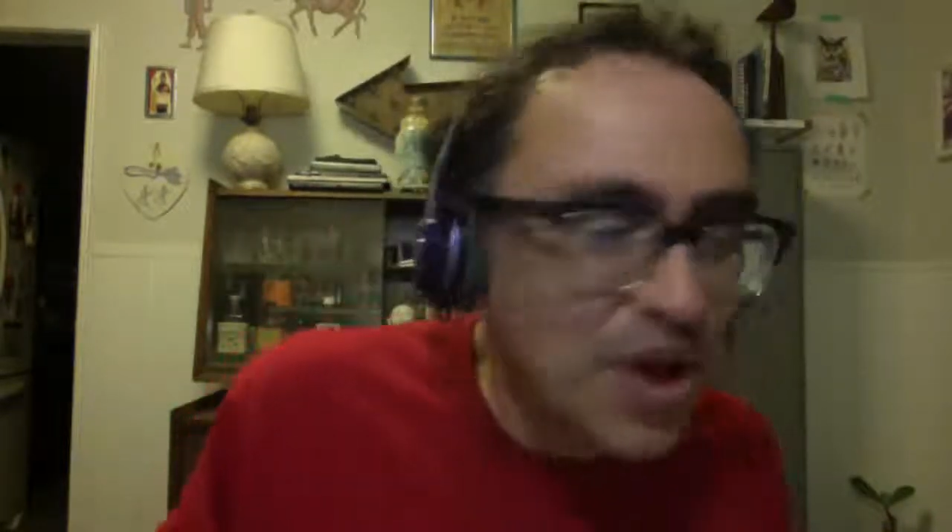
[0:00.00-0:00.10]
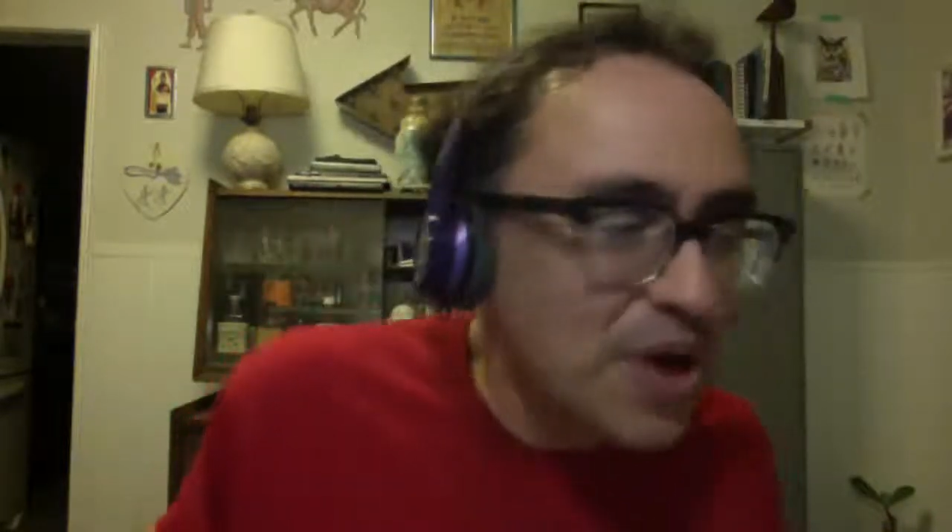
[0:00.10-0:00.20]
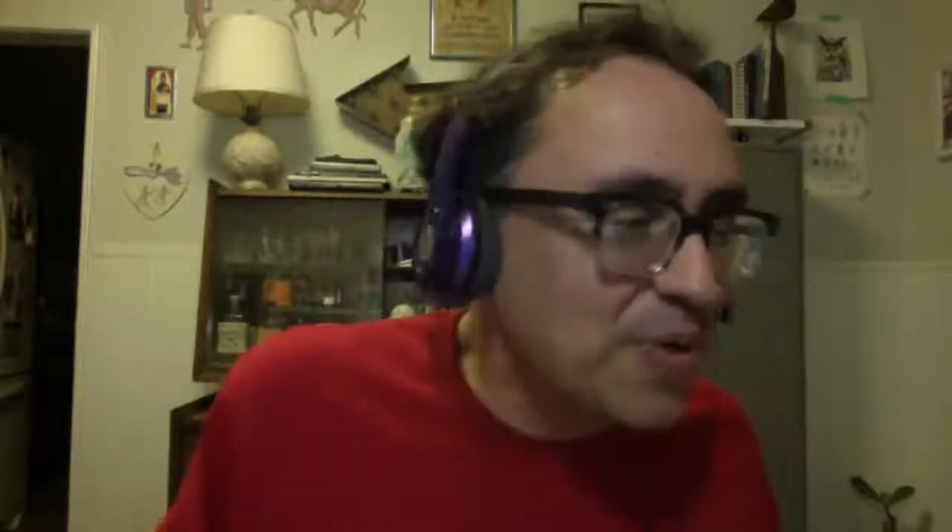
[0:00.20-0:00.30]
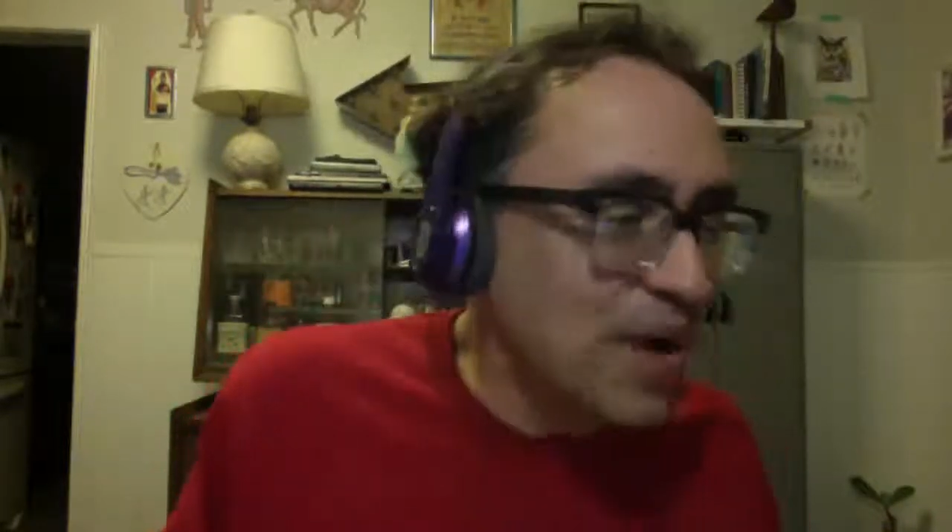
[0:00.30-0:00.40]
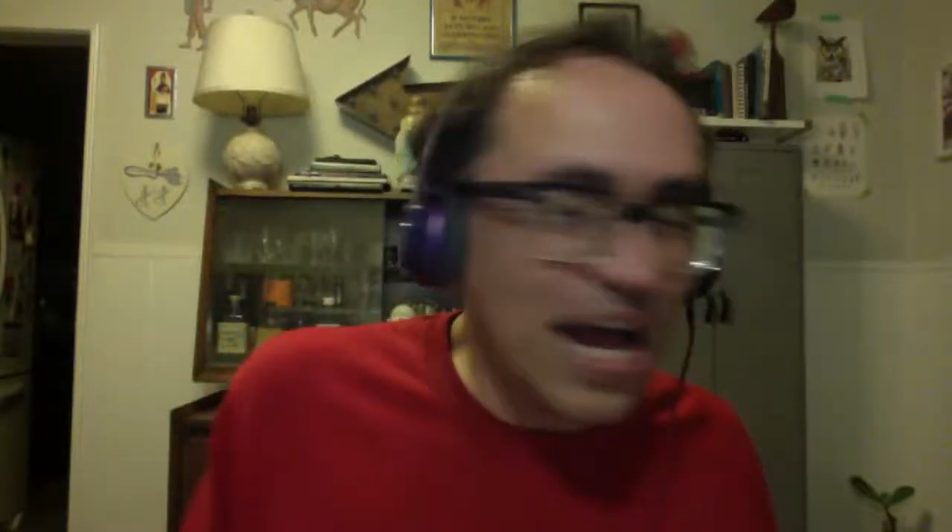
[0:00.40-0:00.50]

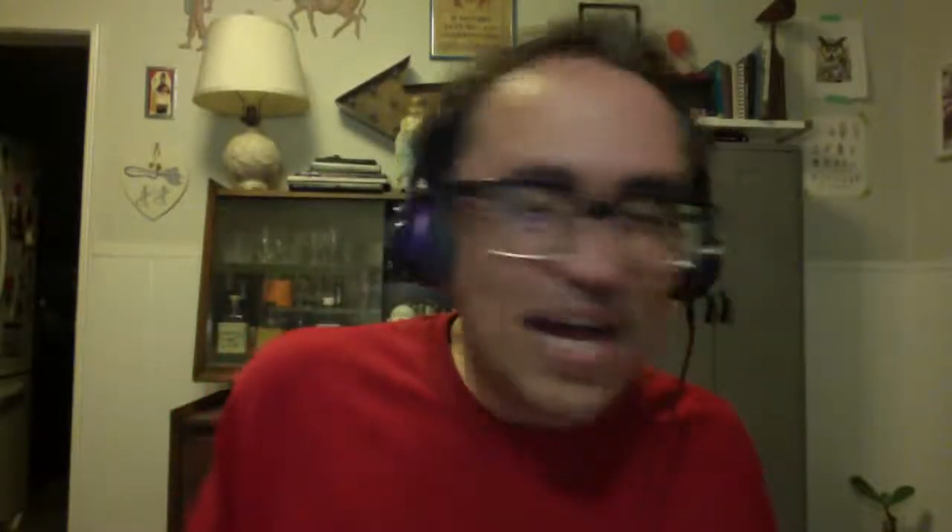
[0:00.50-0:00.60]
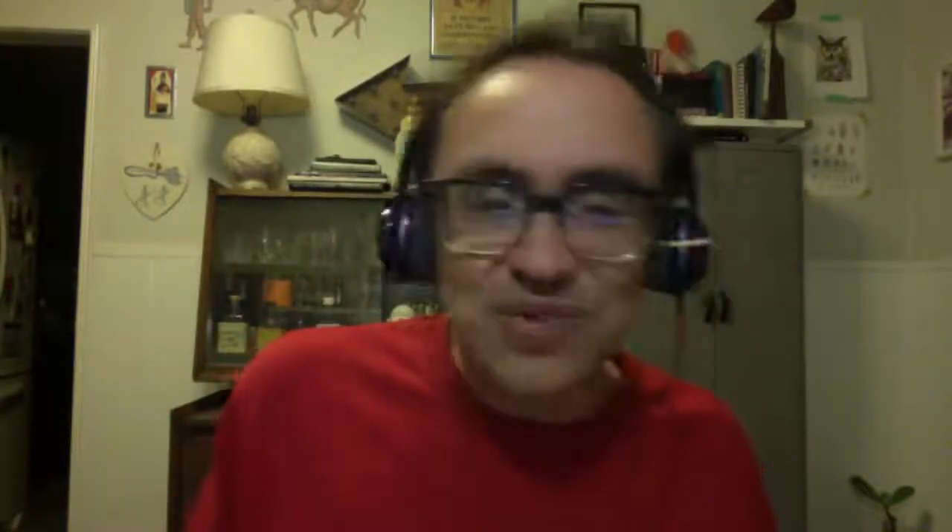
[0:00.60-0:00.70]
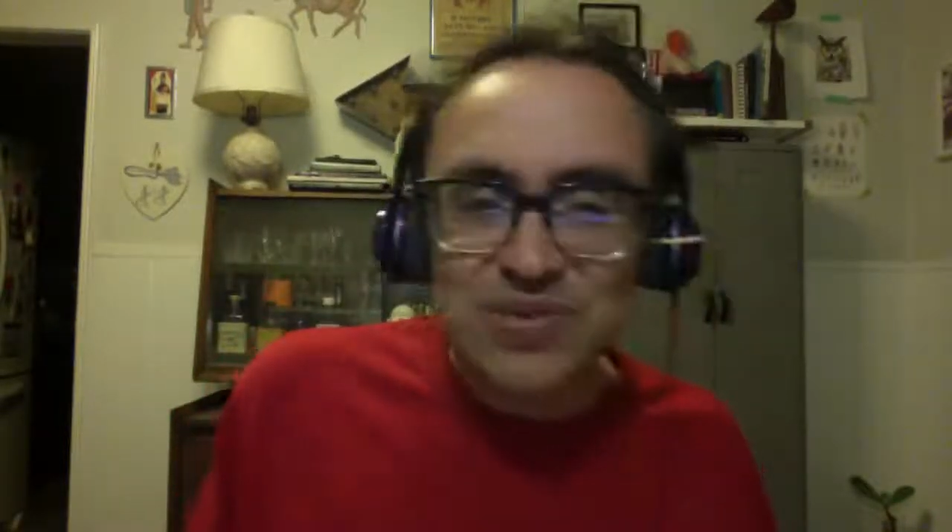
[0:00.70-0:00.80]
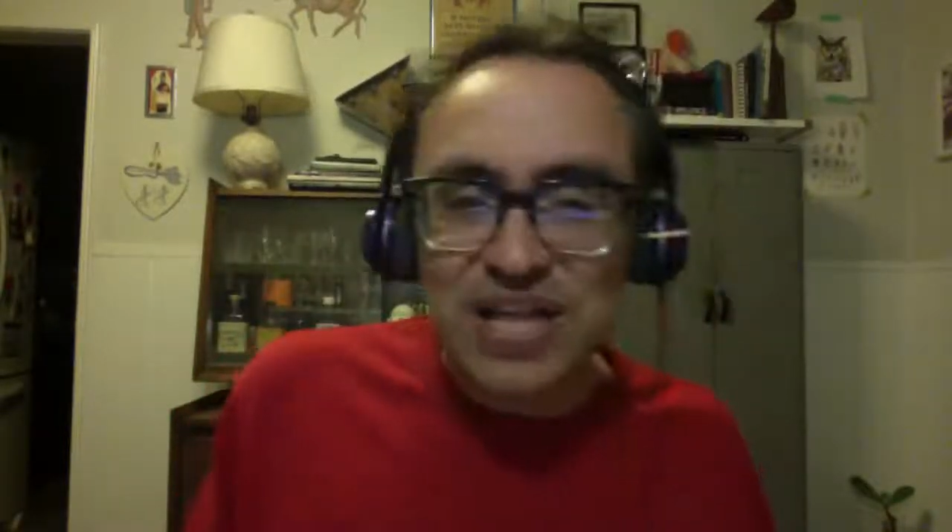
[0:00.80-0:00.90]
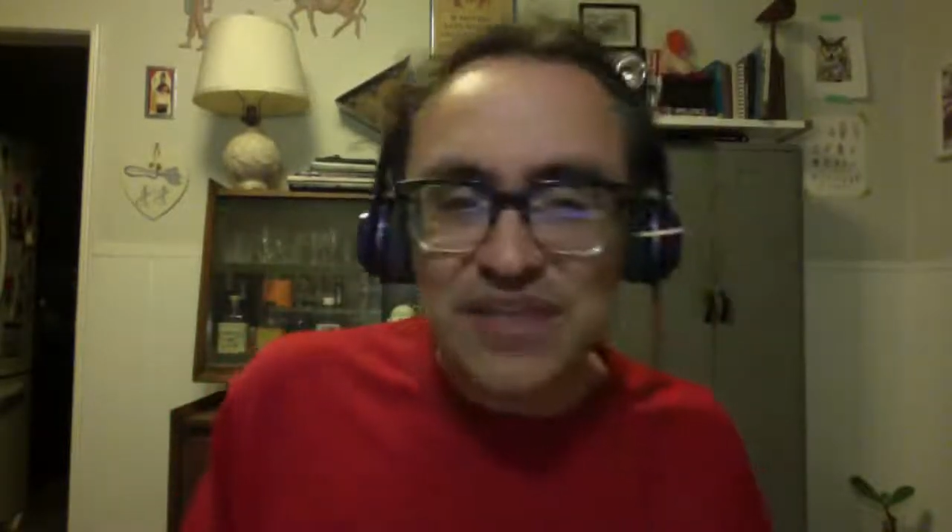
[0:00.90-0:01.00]
where
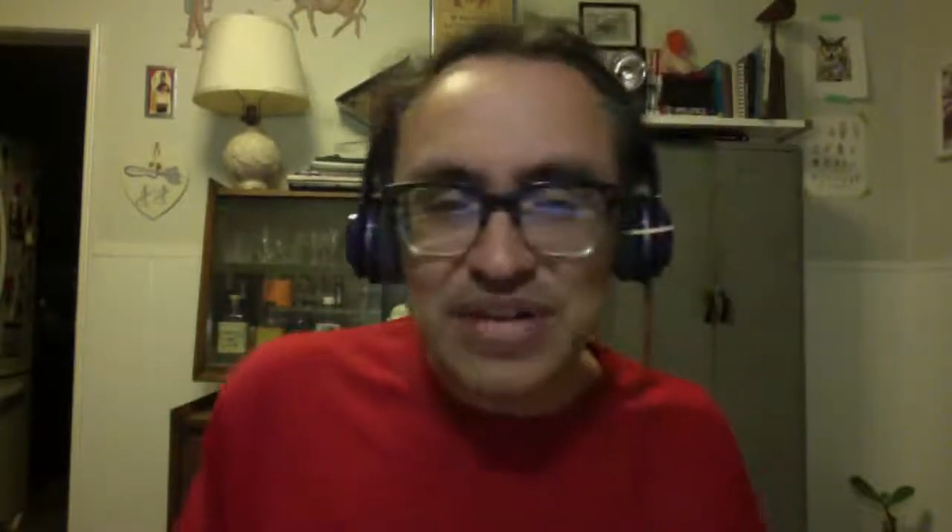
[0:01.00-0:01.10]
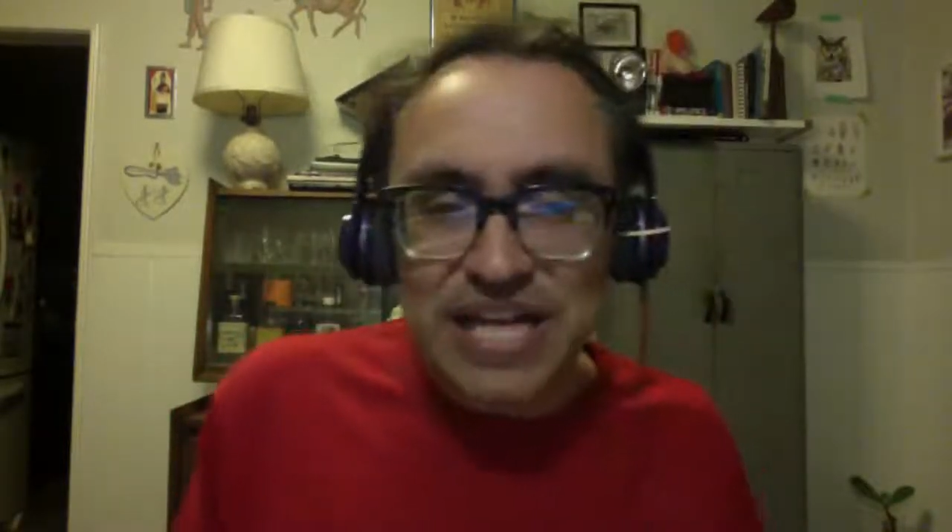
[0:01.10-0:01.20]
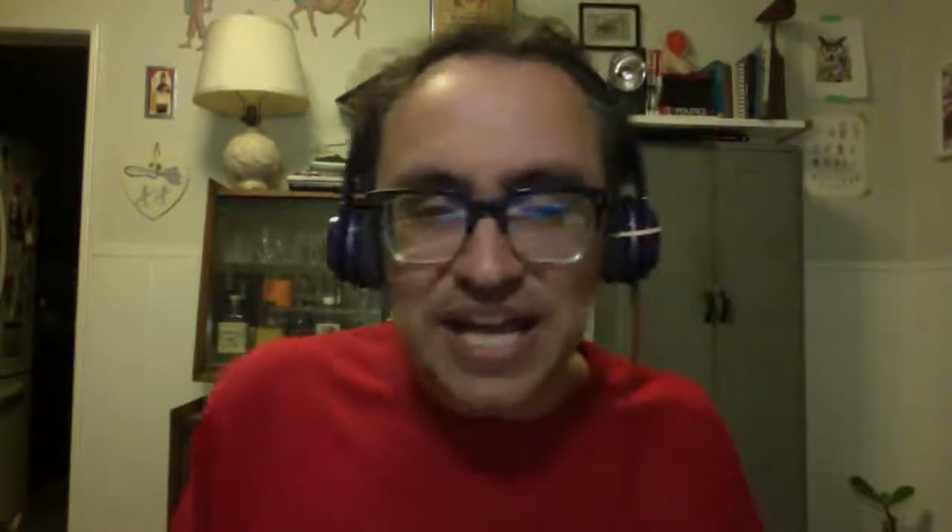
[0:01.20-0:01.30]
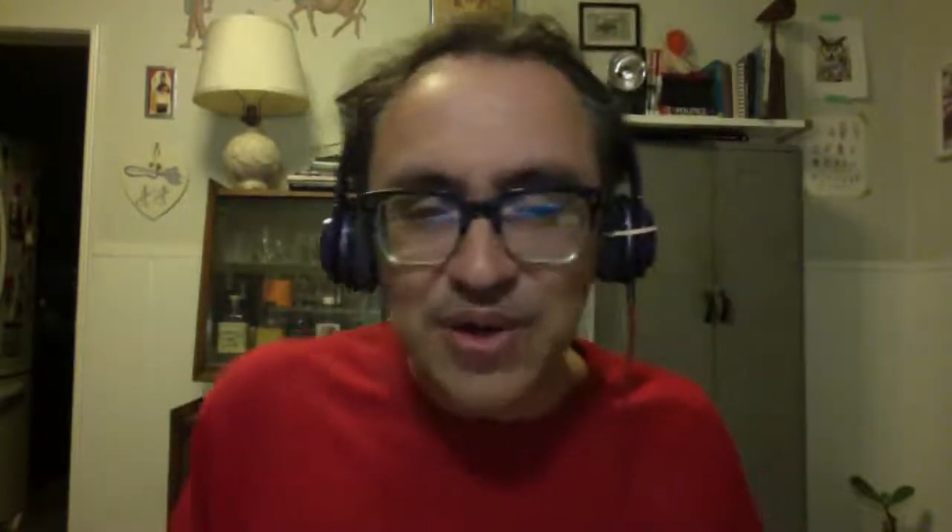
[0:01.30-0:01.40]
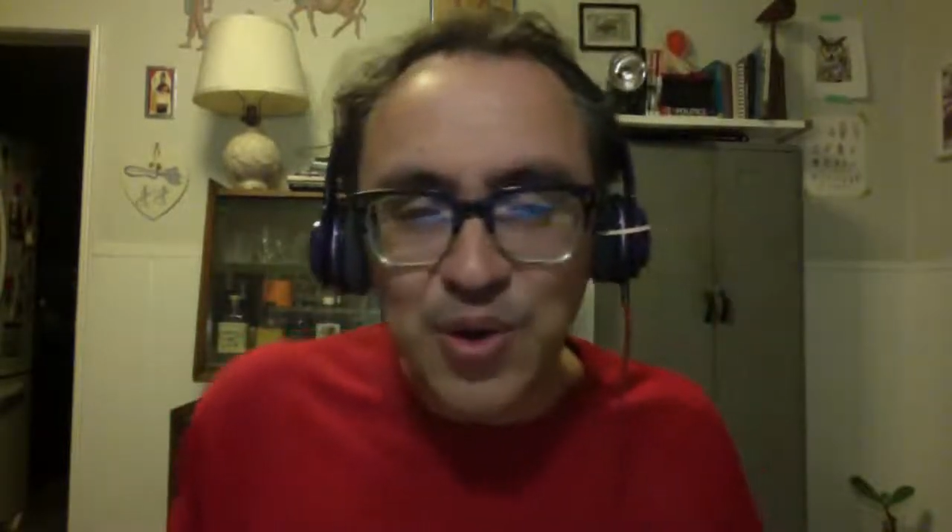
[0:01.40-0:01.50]
Gustavo
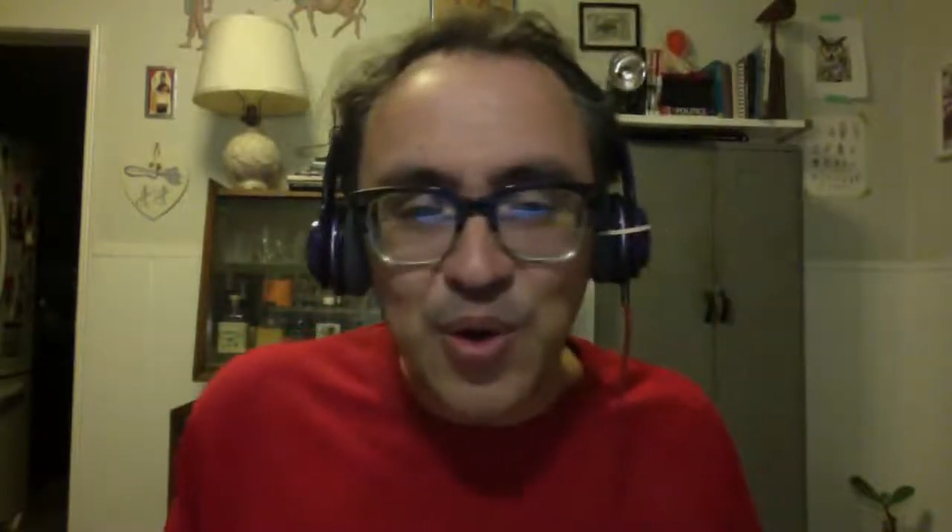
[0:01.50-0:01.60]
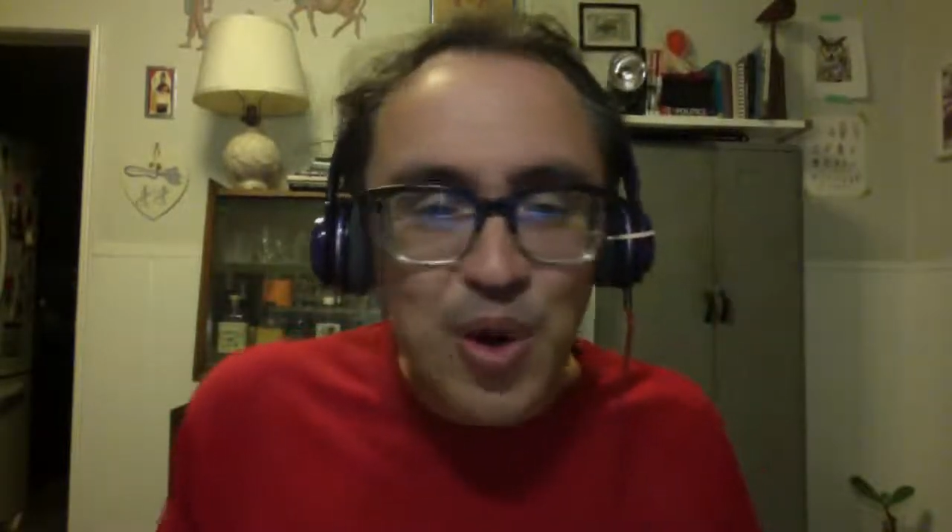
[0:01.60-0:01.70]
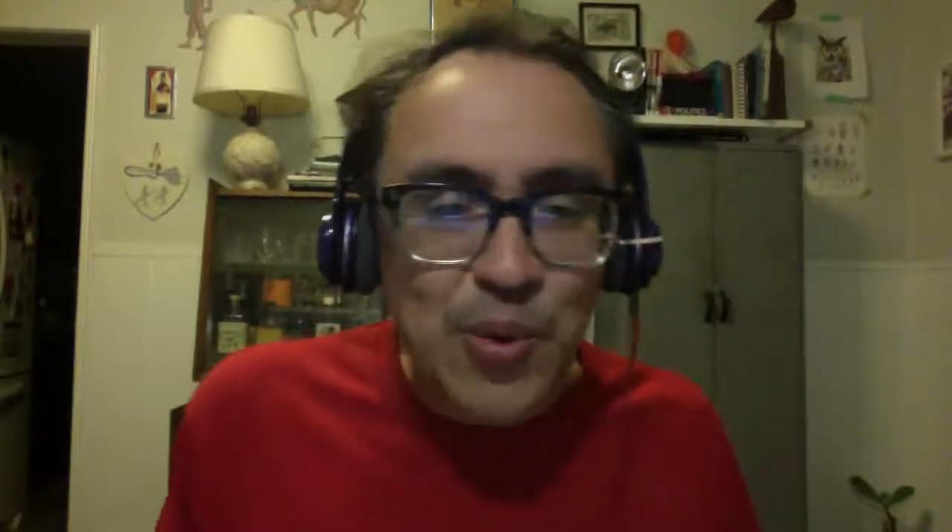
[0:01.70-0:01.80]
Arellano